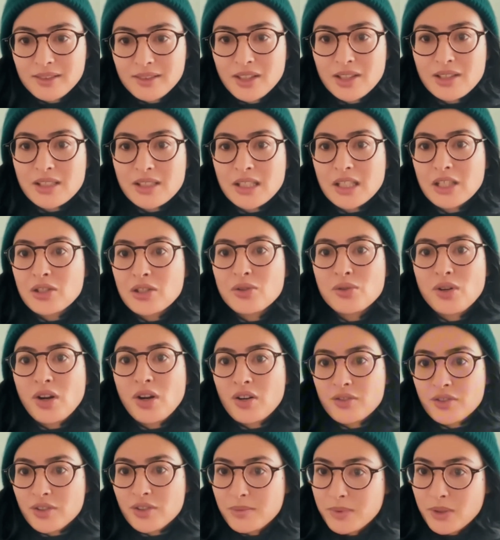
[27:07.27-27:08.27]
continue
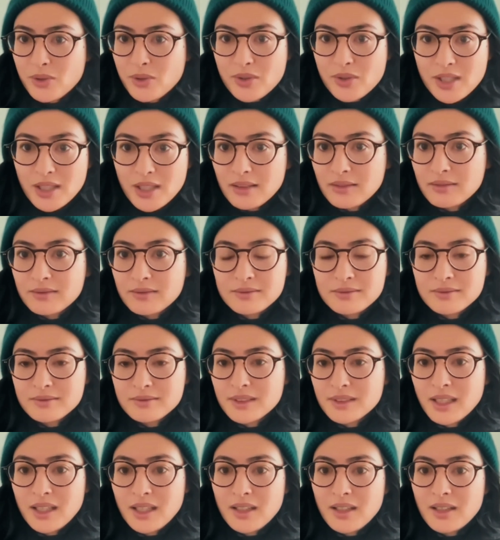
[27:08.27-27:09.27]
contributing,
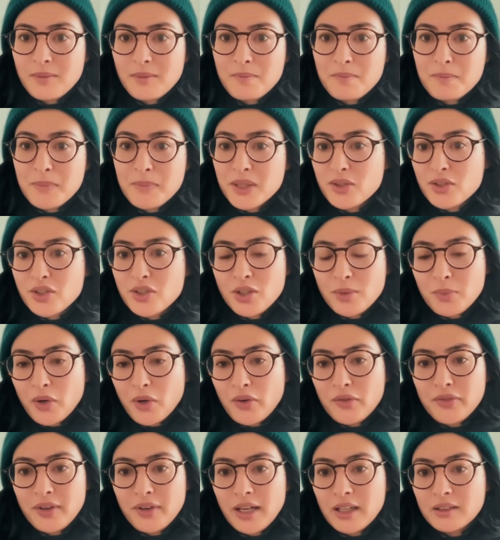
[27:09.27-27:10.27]
build your
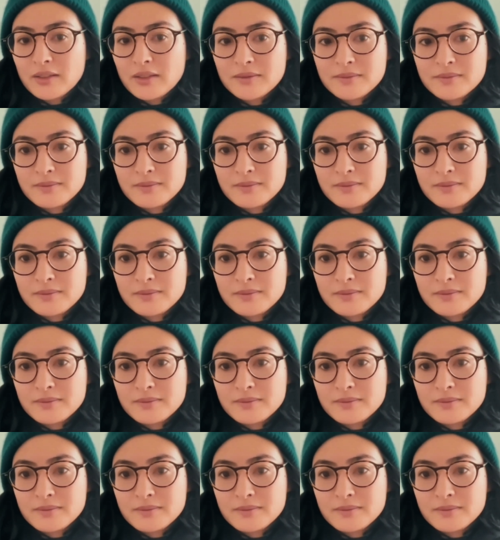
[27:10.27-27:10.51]
profile.